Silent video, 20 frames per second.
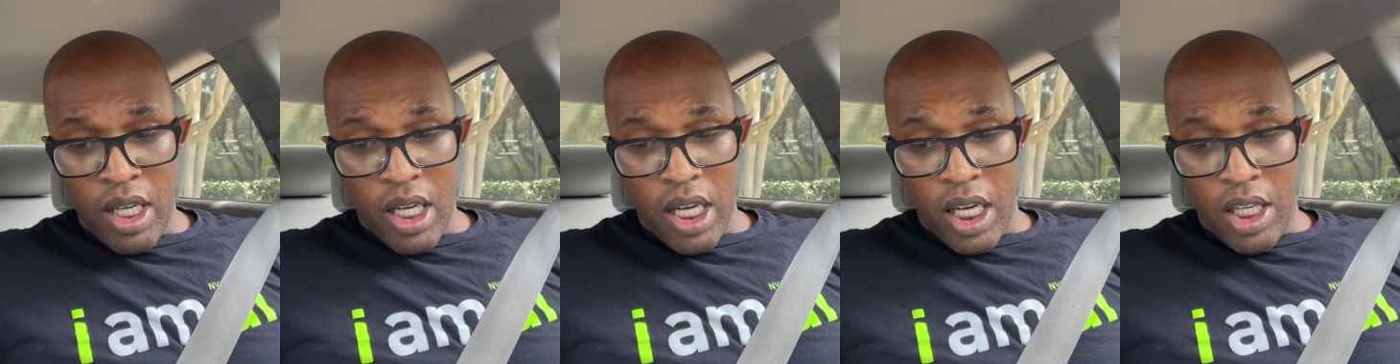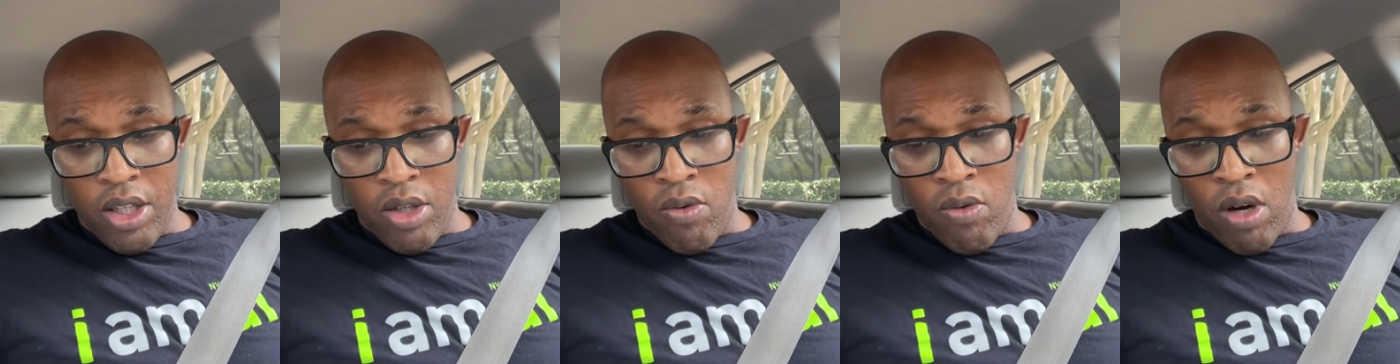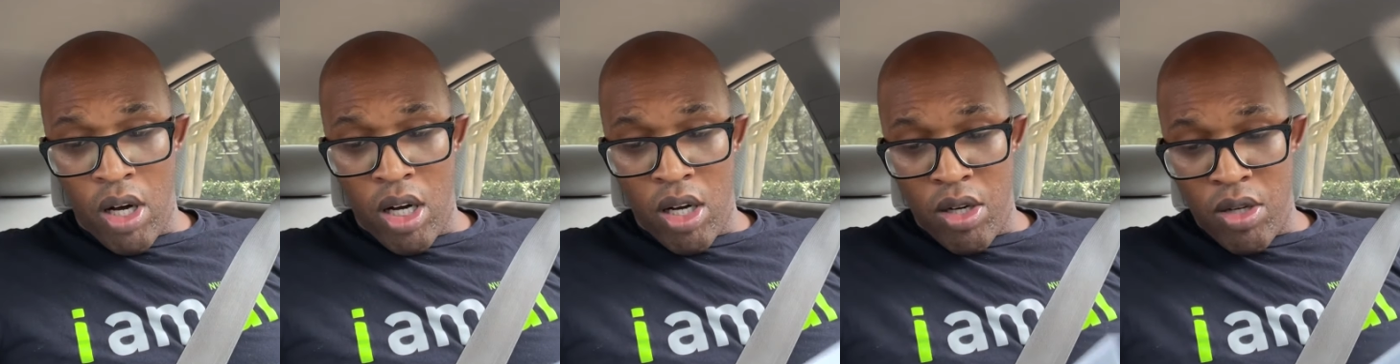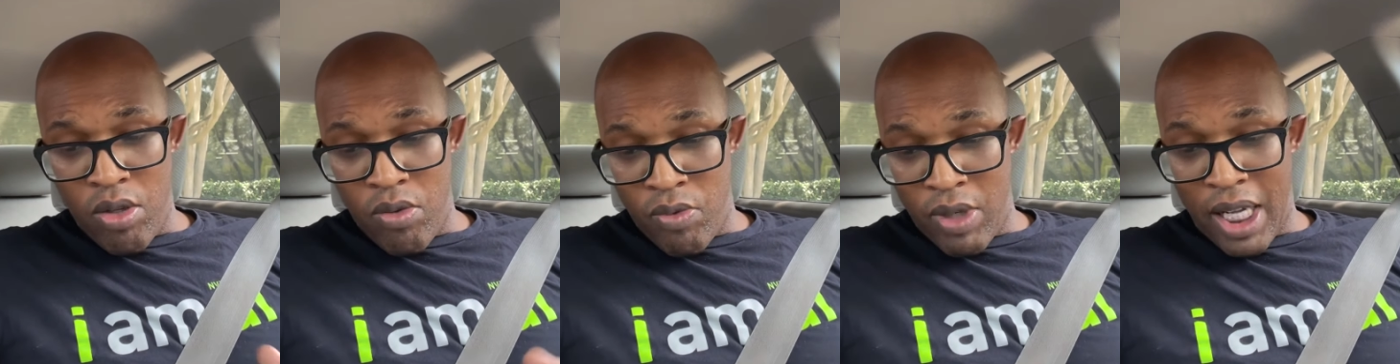And you
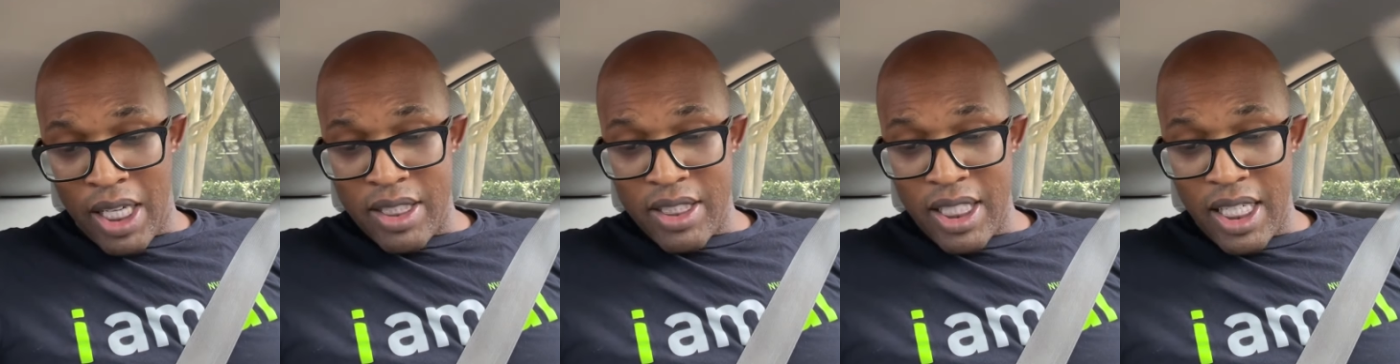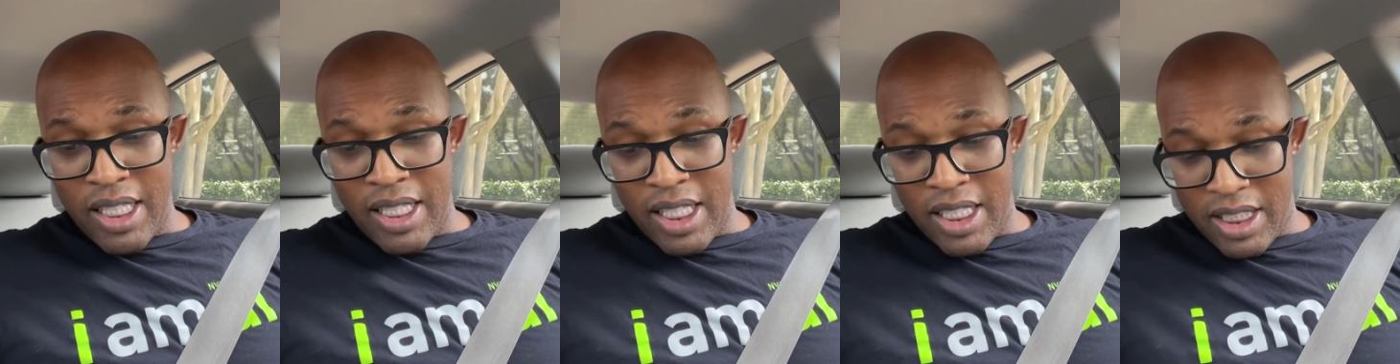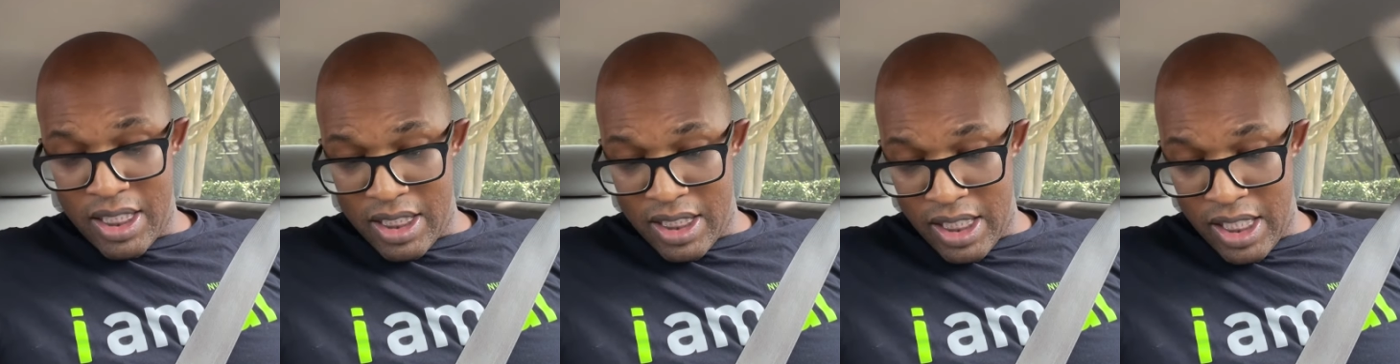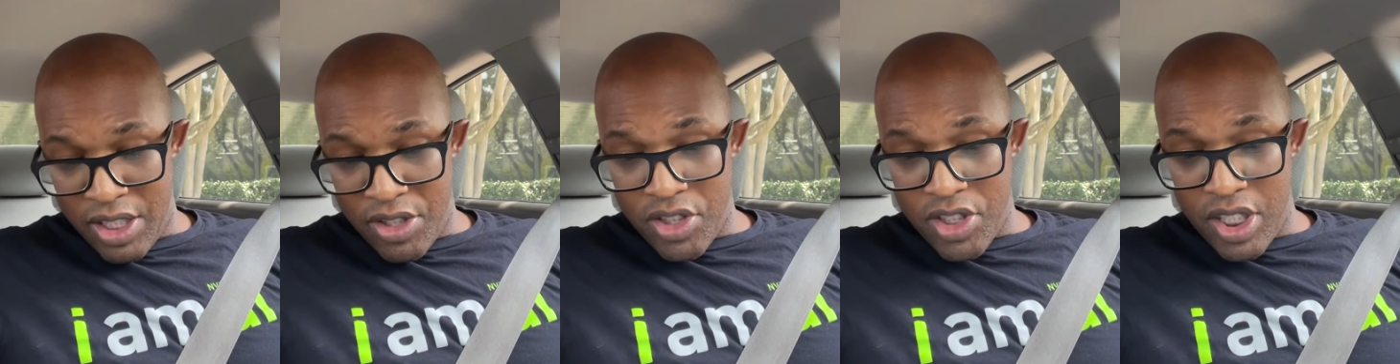all, when I say this is
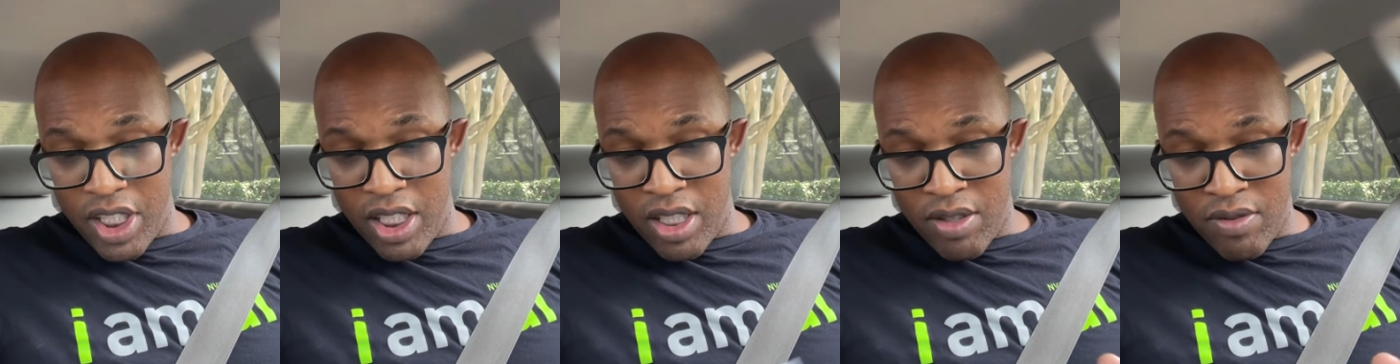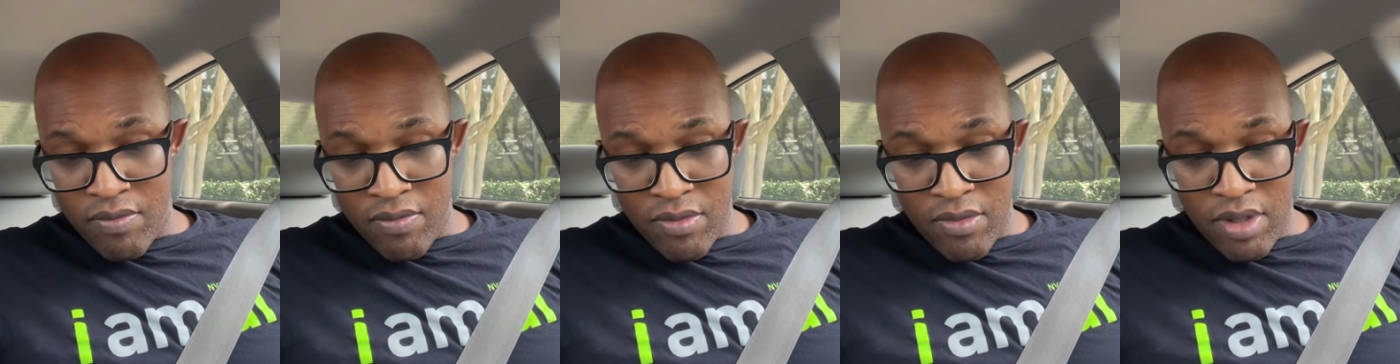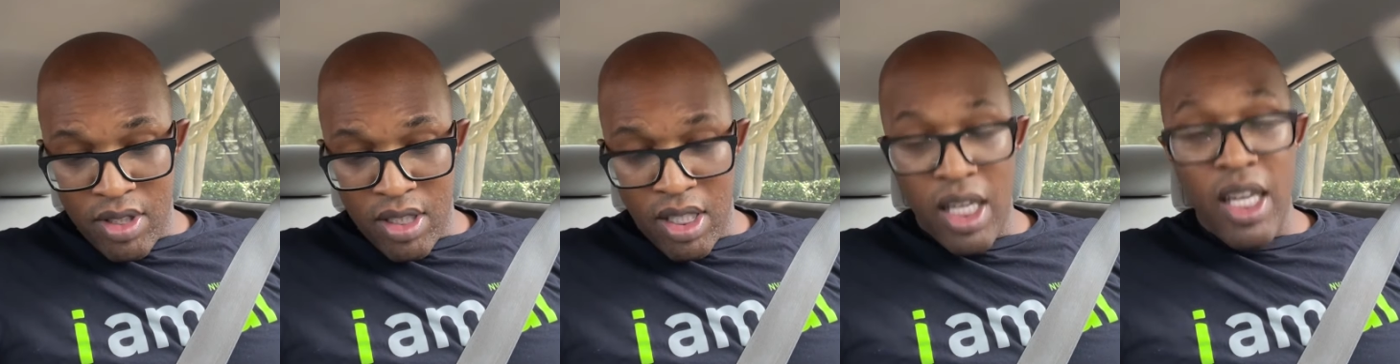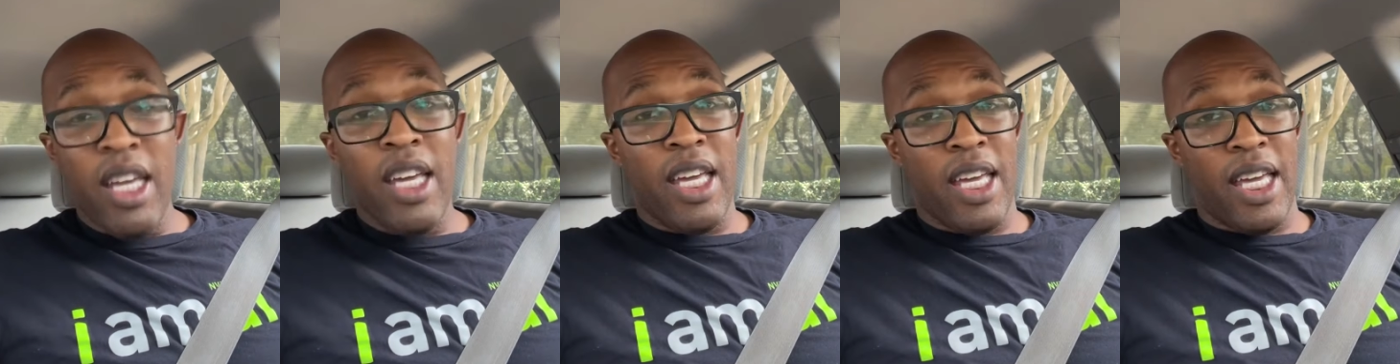interesting,
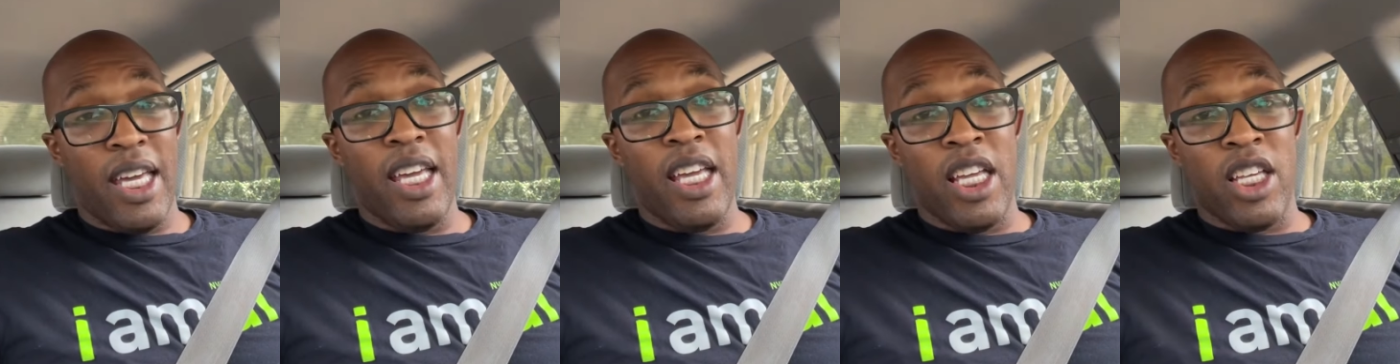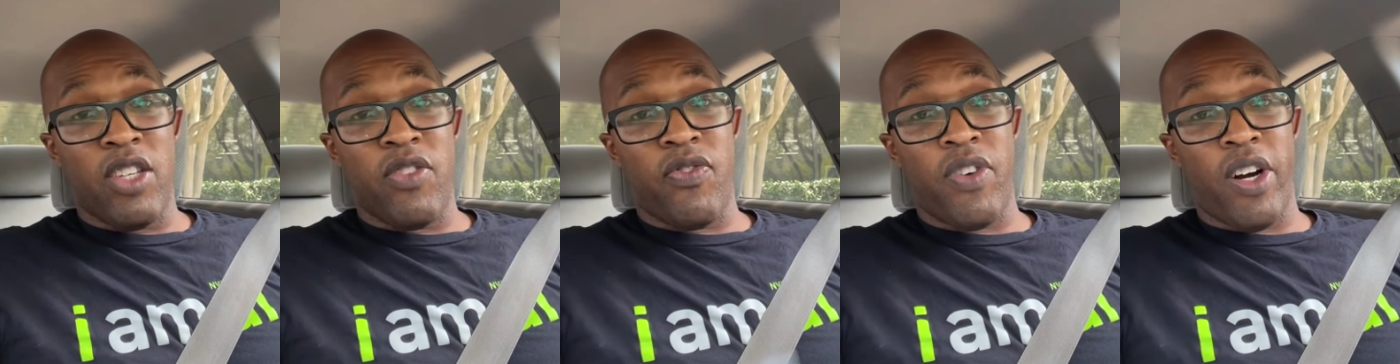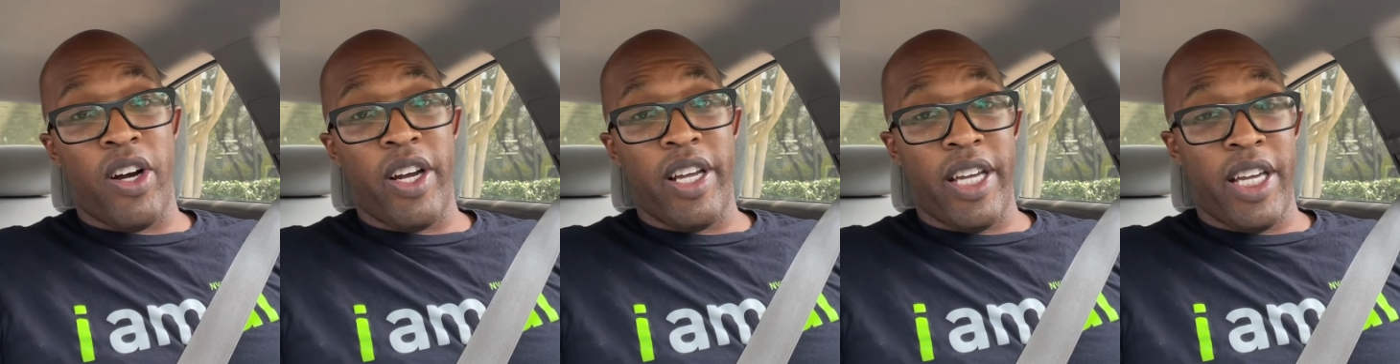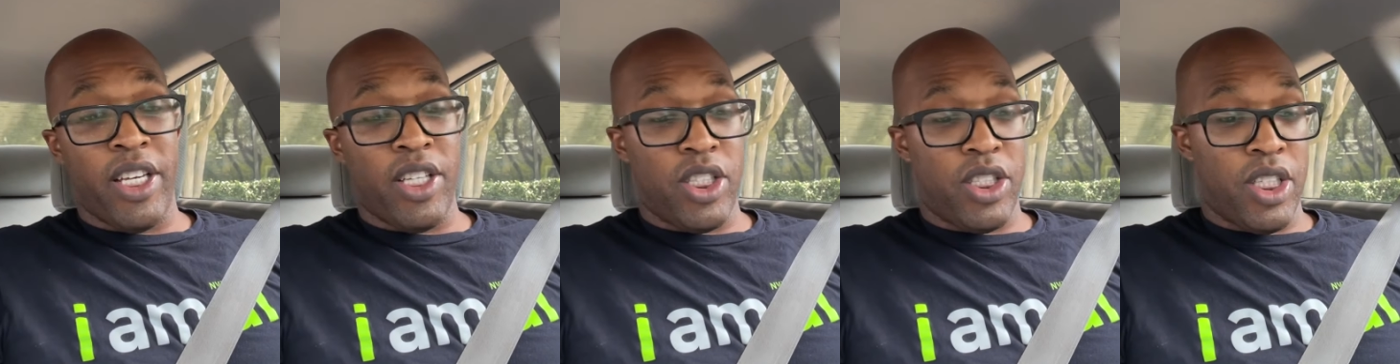it's very
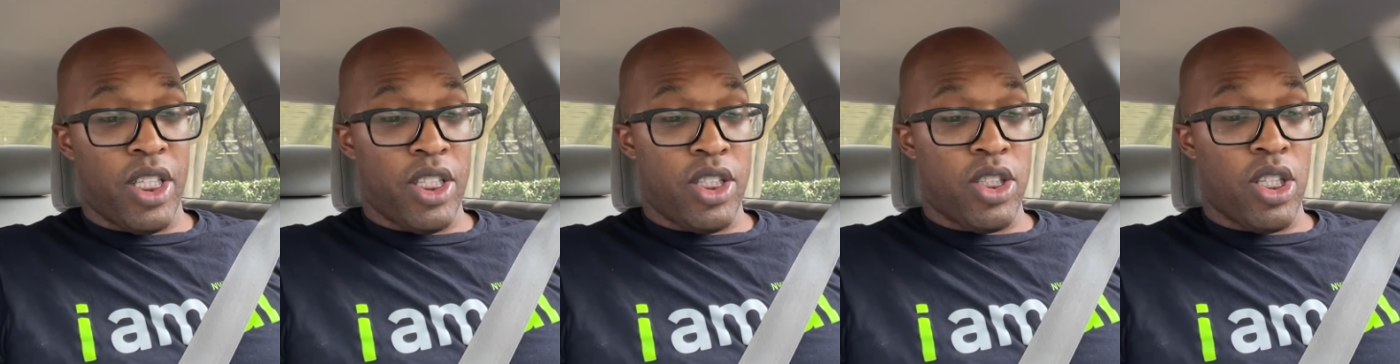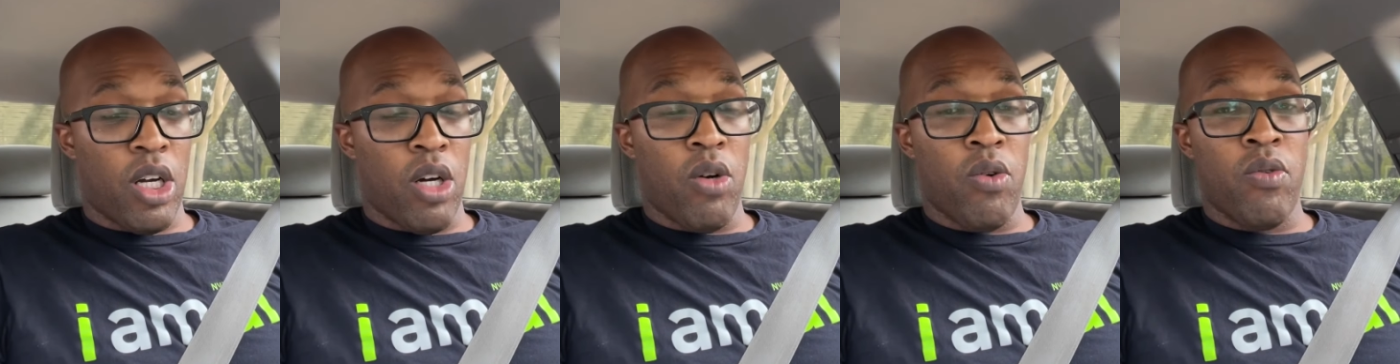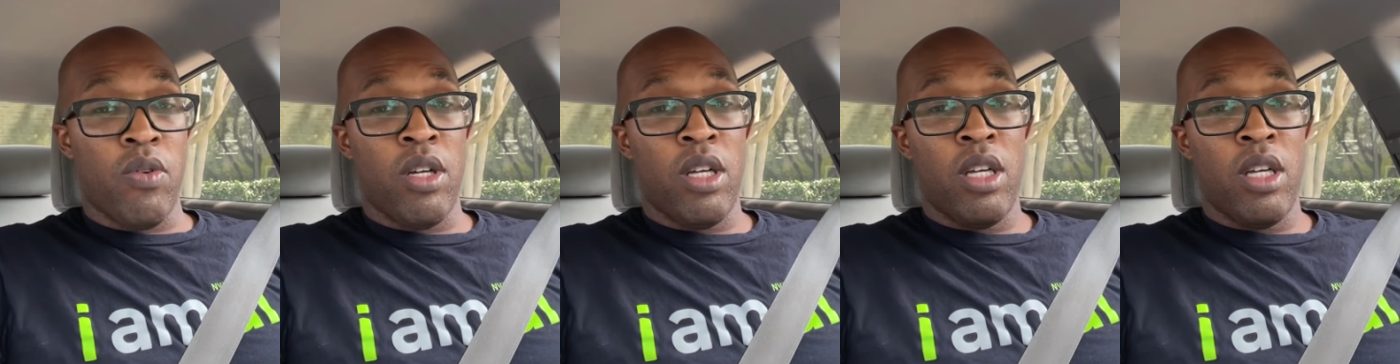interesting. So